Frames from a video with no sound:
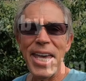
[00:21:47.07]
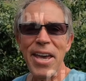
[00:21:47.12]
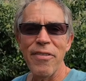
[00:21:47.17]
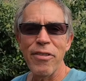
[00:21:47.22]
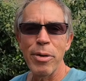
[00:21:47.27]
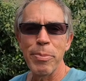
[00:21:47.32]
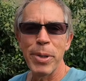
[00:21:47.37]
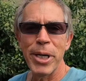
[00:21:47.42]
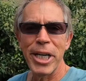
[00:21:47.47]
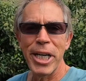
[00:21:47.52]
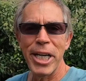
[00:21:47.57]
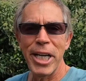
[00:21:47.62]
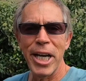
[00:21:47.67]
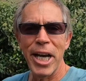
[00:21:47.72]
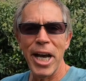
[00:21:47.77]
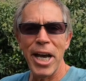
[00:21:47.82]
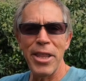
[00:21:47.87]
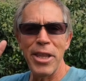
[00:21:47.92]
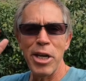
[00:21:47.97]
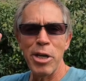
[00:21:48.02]
everybody,
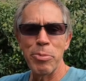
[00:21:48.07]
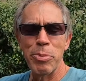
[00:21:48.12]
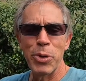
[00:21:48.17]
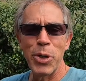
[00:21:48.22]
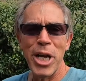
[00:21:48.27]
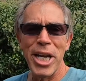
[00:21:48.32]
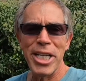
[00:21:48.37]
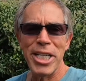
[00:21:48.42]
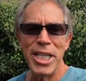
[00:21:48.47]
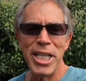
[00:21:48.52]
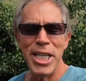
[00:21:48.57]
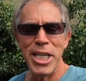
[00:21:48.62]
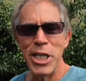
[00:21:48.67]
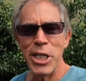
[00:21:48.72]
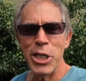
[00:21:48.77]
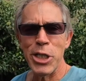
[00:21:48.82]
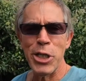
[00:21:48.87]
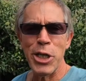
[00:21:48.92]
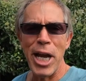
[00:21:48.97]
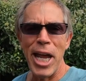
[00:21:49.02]
hi there, Brant
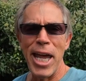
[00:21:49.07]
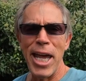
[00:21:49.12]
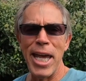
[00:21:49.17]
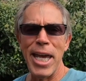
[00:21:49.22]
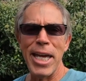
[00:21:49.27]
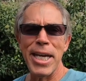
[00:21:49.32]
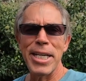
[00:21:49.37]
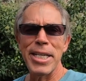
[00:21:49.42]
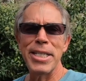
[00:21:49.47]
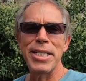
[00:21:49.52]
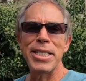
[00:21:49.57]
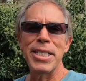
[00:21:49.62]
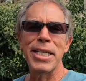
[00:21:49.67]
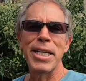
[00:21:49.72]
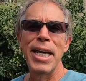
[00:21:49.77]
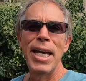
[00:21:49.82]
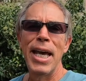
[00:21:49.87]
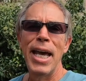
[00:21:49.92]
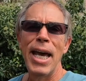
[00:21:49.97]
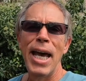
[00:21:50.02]
here, and
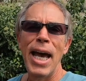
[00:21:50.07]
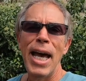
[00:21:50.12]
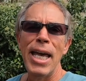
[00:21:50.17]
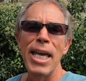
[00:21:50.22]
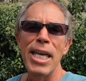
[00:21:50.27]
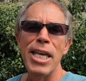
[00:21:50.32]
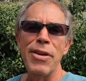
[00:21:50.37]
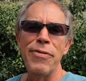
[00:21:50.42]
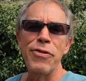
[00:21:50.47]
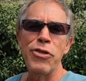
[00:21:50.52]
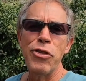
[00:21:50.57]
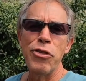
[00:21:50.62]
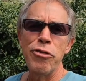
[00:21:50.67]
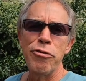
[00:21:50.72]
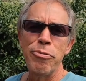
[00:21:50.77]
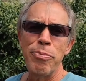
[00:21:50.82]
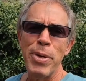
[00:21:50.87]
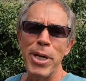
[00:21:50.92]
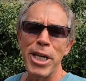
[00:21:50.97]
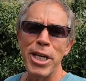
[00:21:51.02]
if you've
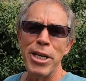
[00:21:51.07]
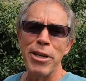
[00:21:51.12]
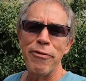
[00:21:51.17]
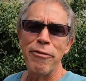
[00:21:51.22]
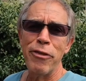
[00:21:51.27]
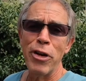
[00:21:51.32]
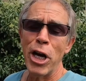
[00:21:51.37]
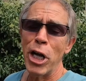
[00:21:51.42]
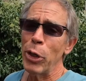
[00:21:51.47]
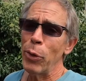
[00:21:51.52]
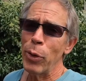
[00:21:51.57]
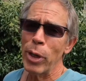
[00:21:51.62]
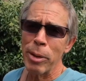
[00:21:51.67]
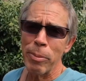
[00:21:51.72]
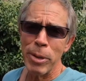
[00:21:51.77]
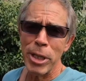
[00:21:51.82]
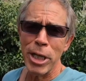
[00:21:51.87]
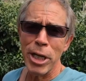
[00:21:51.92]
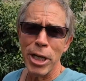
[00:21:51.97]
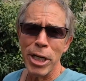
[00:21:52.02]
been following
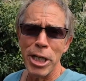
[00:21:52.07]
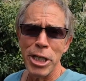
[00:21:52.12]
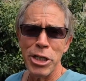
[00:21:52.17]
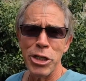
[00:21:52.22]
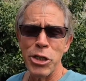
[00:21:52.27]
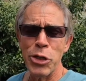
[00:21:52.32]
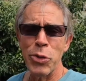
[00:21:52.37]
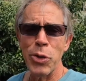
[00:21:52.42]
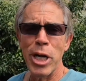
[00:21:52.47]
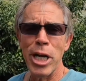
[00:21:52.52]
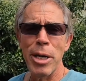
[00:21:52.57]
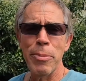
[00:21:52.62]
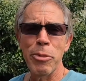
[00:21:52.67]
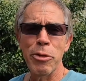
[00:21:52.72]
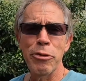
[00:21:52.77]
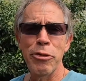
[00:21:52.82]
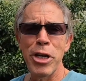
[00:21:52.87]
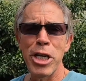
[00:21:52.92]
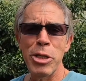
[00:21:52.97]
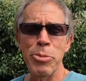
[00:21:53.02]
me on Instagram or
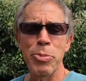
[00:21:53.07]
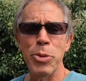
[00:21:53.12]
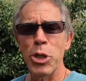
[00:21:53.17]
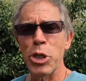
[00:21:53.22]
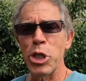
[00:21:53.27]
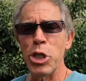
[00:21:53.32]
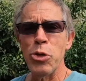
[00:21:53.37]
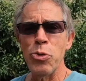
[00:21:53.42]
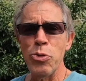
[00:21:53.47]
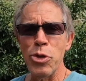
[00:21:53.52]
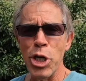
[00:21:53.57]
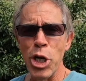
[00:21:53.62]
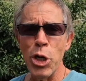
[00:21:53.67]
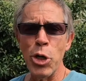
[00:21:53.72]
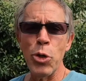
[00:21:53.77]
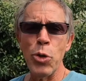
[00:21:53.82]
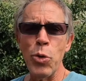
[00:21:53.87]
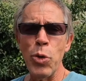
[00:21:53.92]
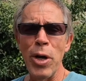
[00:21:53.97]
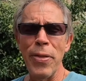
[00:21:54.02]
Facebook, you
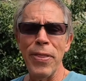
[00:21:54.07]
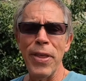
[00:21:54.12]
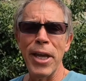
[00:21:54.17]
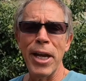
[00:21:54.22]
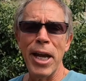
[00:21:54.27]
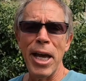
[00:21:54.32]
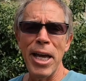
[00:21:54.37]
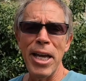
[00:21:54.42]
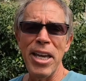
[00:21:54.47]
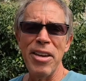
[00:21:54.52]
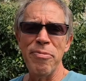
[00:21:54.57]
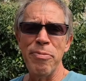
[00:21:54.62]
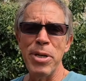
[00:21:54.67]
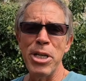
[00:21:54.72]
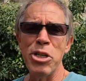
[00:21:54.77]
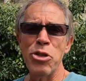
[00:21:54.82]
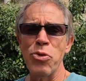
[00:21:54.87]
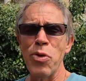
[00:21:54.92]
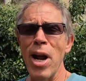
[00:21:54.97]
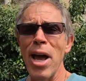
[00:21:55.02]
know that I have been
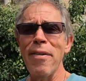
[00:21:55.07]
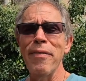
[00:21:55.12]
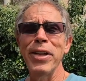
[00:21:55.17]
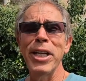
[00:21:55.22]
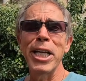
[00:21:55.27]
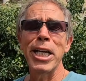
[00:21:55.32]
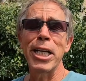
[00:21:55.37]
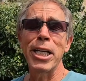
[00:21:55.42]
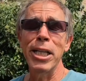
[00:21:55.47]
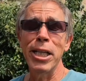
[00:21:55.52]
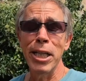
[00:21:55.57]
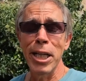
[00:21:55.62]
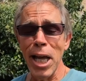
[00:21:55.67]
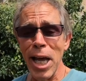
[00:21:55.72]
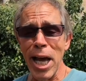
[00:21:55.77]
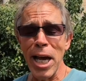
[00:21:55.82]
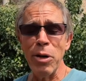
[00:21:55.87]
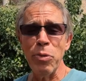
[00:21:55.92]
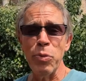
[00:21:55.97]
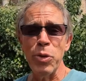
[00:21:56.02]
traveling a
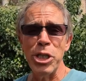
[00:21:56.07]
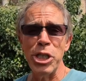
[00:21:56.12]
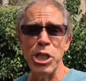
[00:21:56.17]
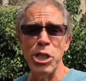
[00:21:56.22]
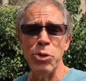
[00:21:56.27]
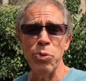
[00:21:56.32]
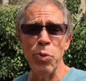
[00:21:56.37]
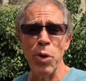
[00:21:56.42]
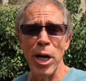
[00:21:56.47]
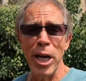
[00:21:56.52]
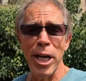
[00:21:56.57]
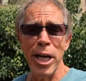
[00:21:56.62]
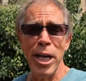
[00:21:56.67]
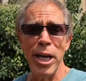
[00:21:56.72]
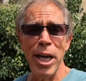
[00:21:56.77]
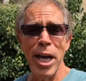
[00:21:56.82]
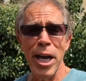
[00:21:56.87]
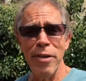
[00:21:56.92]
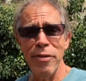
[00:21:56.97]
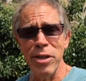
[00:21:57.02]
lot, which is why I
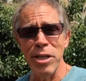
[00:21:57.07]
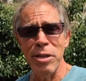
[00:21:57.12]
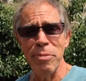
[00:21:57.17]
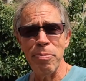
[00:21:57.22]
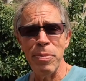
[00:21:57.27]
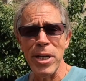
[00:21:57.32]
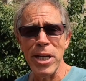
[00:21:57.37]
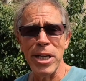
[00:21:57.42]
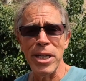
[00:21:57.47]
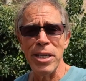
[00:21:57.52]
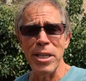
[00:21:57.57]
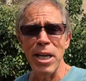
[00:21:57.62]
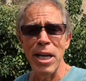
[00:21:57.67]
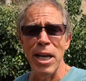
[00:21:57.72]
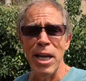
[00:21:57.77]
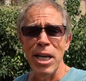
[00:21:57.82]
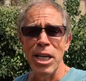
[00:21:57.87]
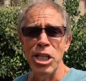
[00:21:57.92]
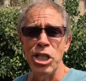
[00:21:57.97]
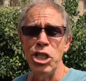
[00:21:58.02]
haven't been
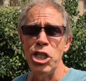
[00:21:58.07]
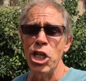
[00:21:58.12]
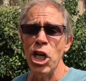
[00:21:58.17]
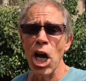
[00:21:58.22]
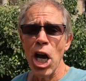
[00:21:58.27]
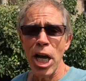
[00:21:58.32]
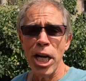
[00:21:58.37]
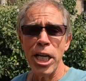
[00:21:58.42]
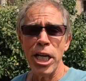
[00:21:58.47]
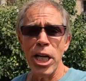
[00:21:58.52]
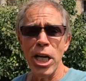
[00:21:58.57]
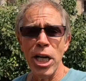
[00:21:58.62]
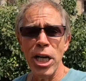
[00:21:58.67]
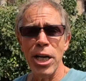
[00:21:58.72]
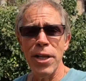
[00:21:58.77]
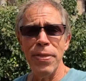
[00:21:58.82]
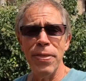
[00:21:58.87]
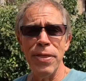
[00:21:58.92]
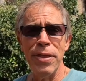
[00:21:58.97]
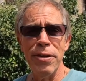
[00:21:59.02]
Johnny
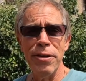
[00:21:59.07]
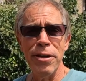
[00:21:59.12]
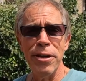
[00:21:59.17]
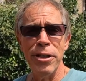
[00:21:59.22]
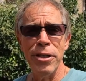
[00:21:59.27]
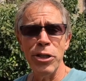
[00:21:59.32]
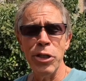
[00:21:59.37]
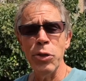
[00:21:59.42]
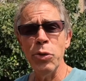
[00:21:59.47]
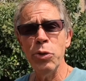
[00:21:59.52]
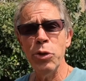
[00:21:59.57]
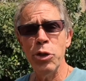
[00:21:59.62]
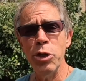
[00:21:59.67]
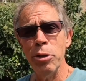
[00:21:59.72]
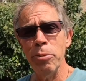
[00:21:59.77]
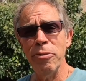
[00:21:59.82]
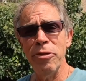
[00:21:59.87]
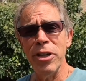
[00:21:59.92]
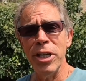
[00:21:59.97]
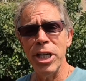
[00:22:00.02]
on the
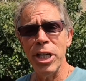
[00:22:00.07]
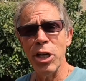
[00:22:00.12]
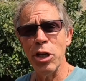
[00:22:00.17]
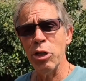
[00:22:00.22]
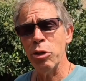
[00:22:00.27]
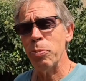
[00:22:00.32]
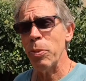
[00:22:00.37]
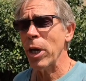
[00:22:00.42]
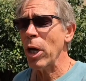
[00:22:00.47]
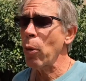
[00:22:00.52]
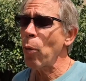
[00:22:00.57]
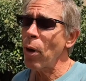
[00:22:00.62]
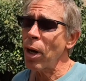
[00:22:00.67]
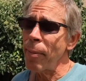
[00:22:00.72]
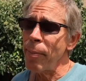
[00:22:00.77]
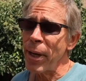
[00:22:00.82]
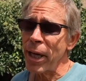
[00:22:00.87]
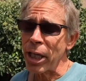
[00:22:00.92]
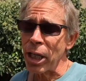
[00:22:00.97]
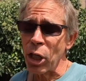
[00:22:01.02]
YouTube videos, but I want to
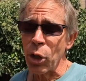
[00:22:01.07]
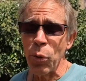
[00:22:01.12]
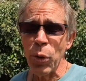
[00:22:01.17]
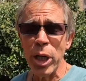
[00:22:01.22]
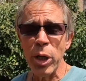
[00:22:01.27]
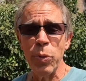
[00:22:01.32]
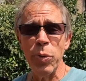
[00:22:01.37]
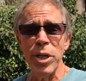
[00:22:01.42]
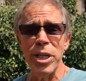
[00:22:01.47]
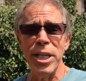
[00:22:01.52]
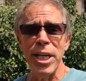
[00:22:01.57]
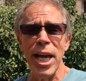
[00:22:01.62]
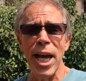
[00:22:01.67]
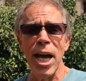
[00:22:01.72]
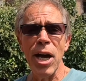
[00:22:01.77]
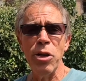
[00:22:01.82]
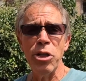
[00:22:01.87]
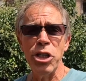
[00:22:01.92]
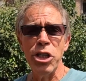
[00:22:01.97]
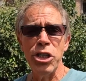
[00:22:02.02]
make a quick one now
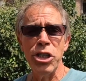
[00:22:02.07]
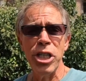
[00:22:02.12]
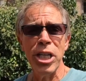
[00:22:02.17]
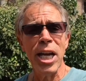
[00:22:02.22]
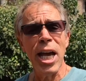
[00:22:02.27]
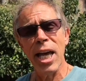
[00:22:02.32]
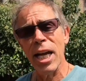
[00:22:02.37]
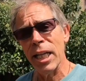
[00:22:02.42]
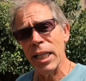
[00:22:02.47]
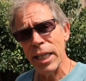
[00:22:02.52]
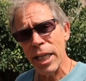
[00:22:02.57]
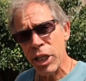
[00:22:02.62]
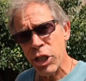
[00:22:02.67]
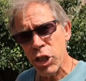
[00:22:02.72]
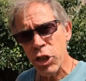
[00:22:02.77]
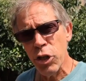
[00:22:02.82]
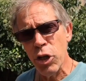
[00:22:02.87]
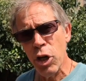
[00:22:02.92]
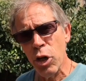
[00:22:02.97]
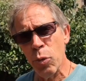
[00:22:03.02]
just to kind of let you
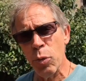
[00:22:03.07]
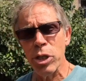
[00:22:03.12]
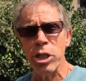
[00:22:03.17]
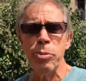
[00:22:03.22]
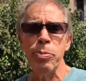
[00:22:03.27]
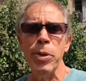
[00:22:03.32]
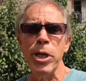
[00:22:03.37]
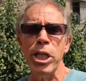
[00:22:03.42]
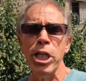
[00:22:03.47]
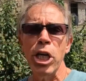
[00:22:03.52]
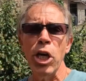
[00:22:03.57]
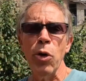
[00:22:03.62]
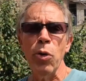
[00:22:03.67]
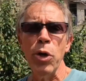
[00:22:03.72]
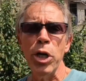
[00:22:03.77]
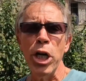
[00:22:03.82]
know what's been going